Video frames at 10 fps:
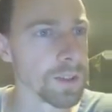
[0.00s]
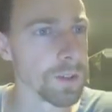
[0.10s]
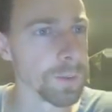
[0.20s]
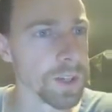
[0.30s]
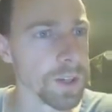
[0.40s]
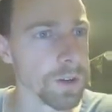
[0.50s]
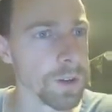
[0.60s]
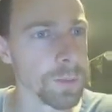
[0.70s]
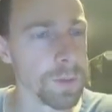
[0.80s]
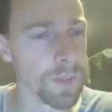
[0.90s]
so I'm going to go to
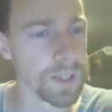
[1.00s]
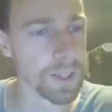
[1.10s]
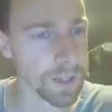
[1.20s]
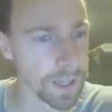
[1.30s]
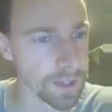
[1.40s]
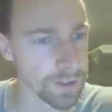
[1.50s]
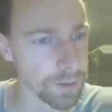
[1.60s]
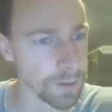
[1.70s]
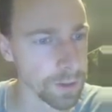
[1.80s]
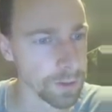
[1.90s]
the magnetic
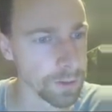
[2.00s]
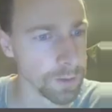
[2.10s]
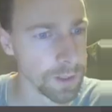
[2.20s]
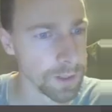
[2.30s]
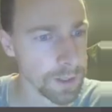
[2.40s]
lasso tool